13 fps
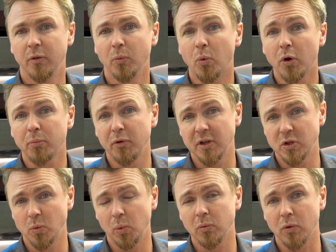The water
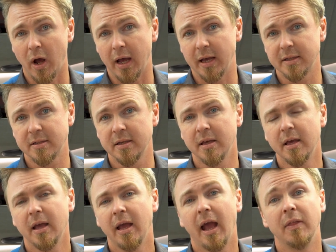pressure will rise,
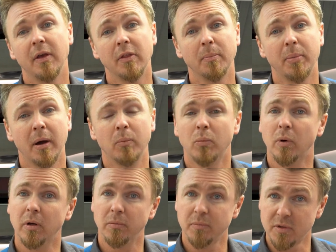and then the pump
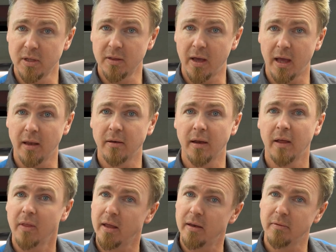will see that
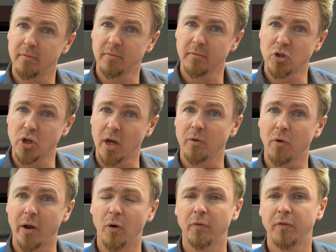and then shut
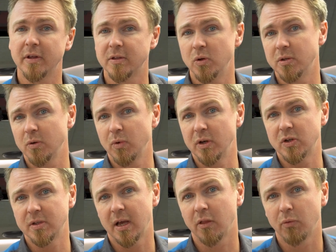right off as soon as it
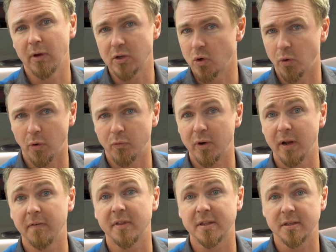reaches that threshold of
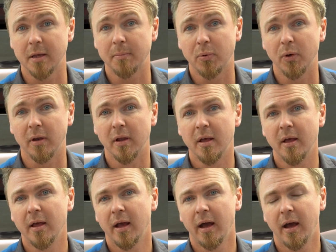whatever the set point
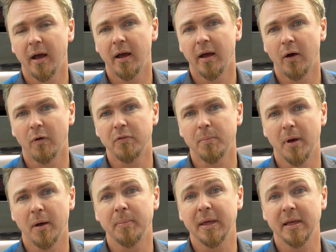of the
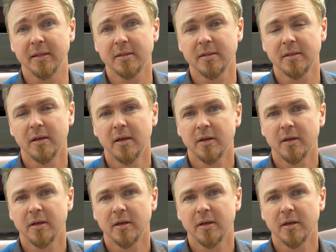pump is.